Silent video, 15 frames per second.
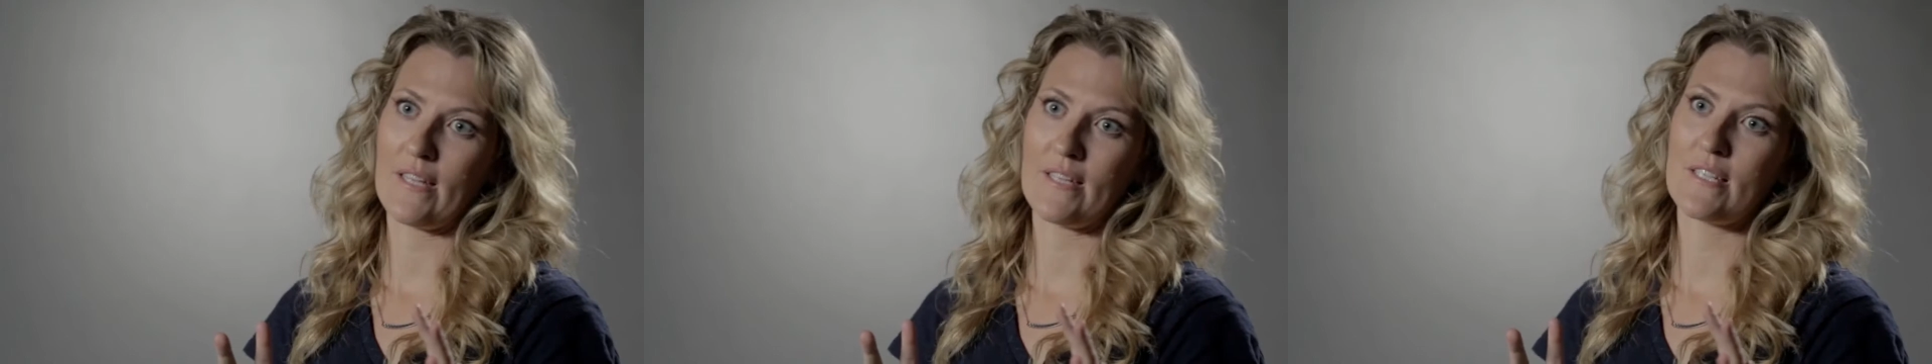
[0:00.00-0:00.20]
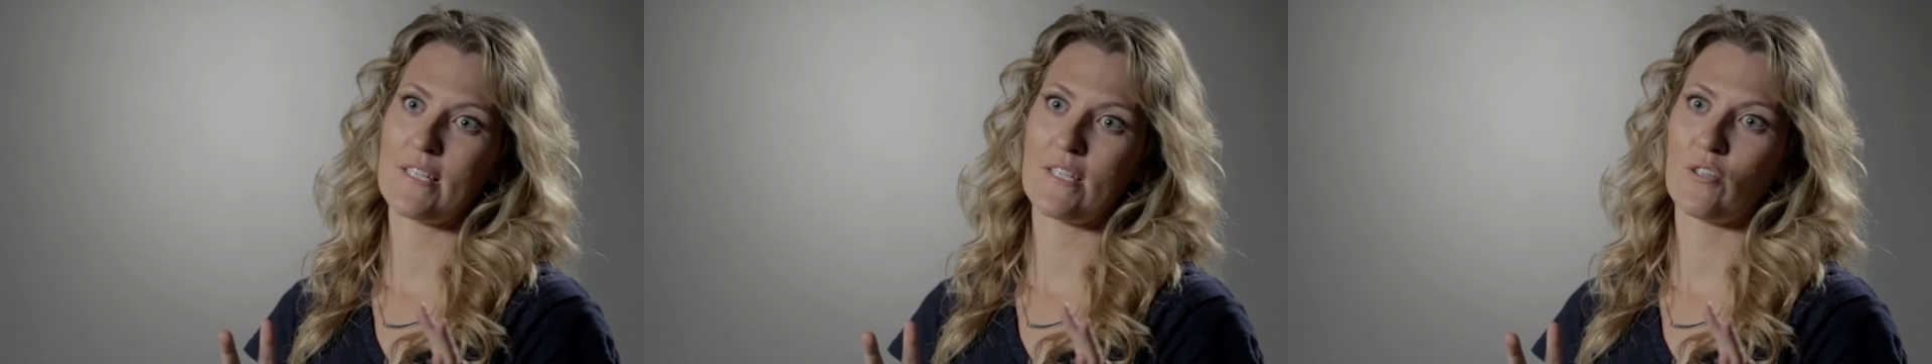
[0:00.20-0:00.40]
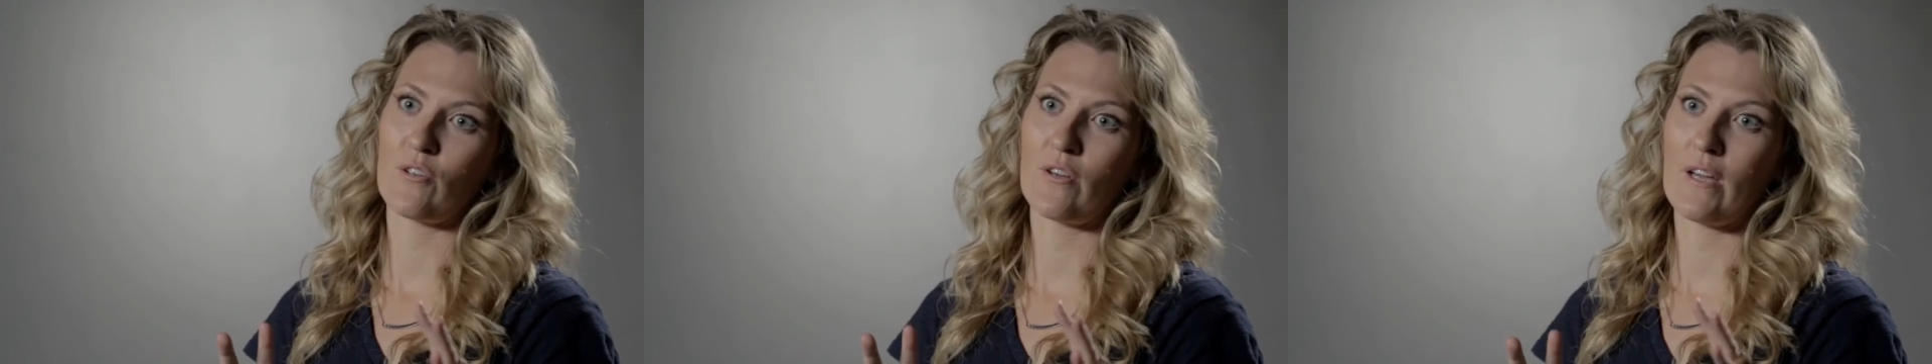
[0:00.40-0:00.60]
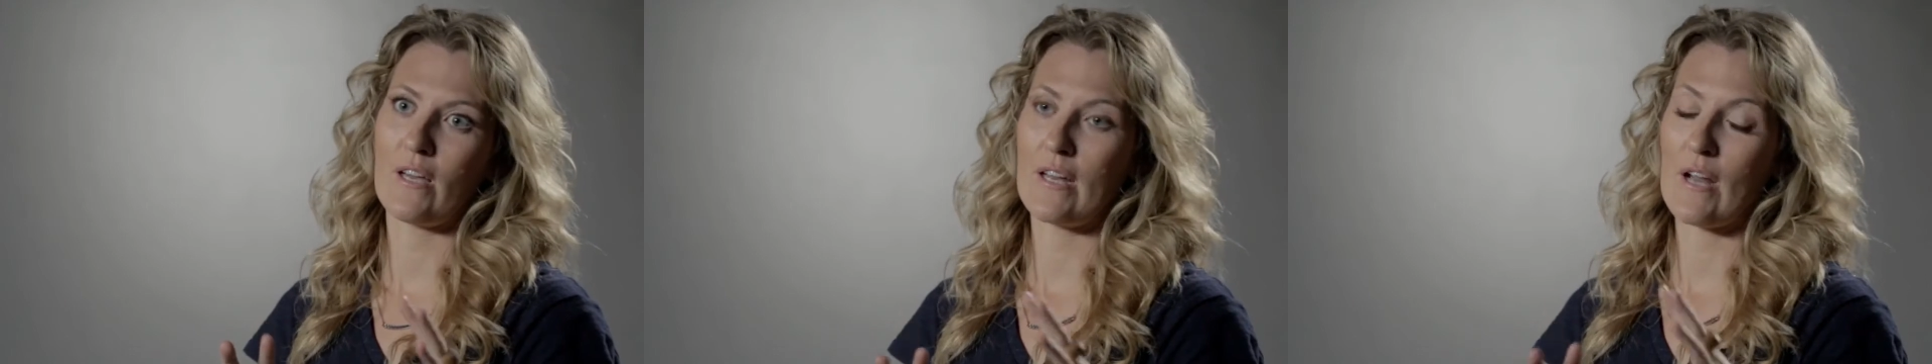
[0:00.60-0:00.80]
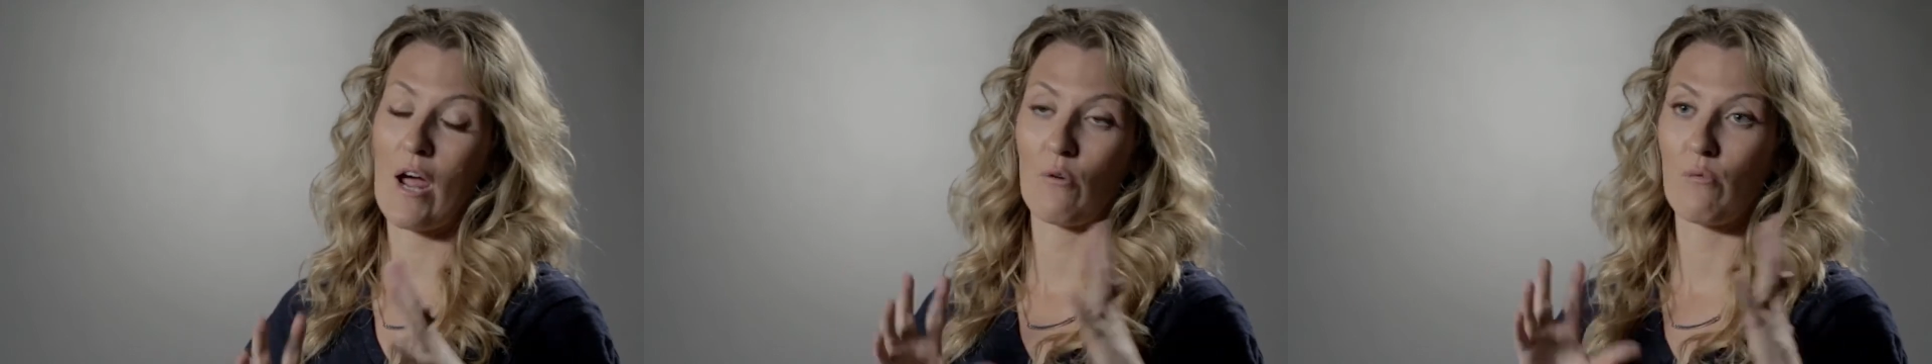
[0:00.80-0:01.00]
into
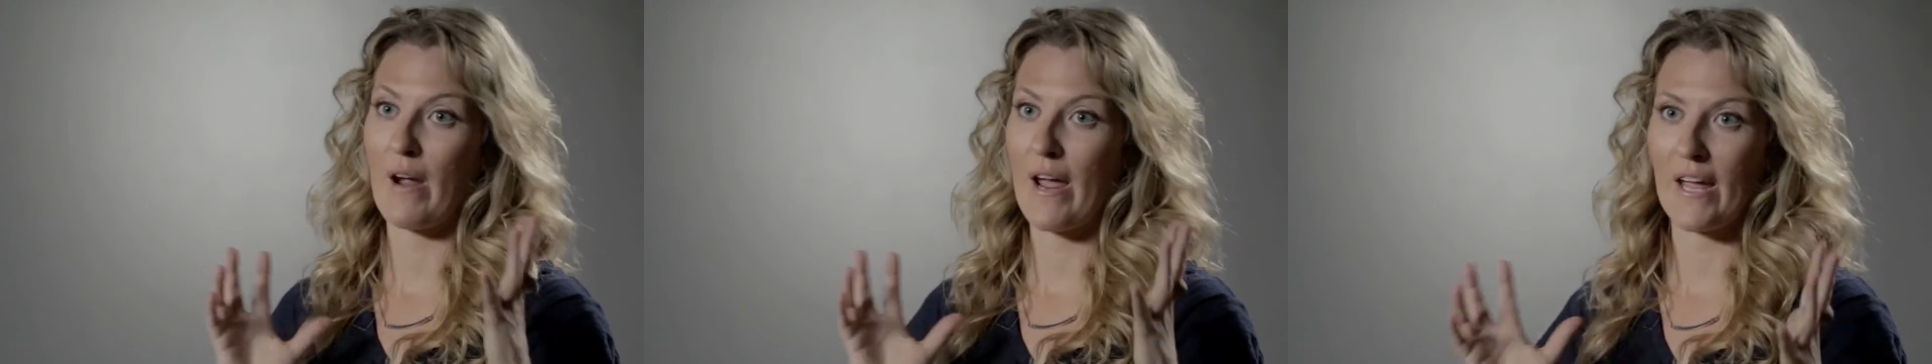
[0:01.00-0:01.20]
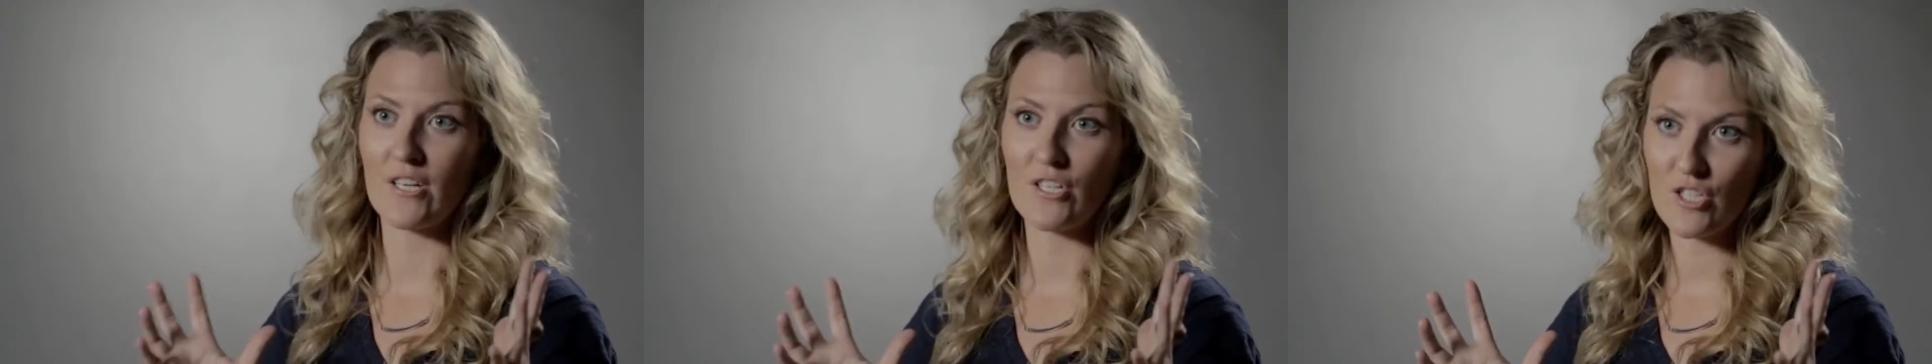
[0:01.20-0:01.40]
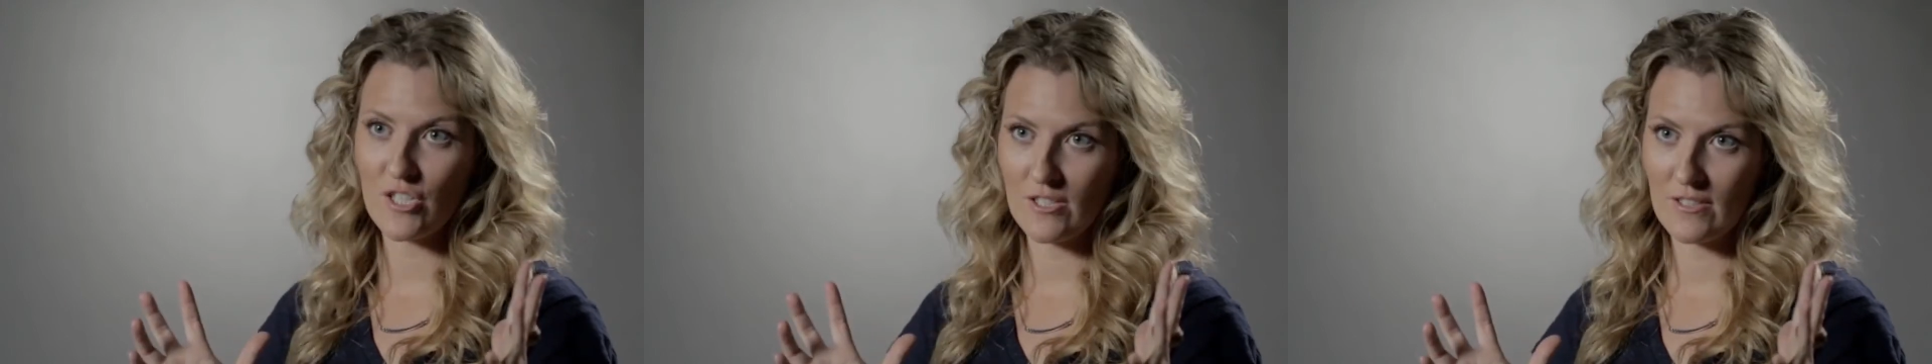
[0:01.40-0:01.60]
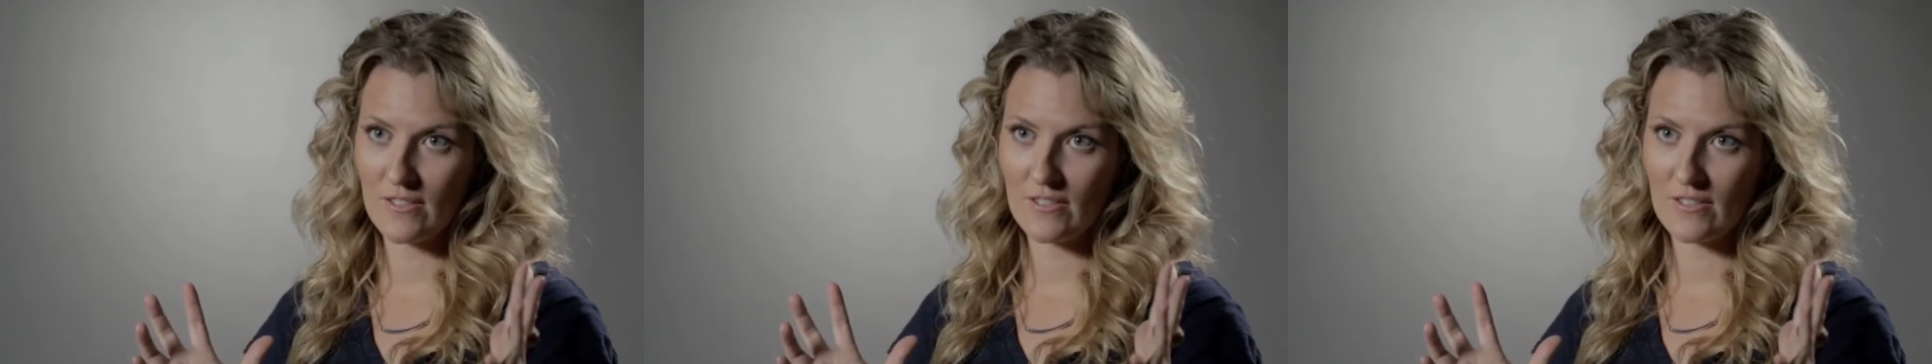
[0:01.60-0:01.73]
a rage.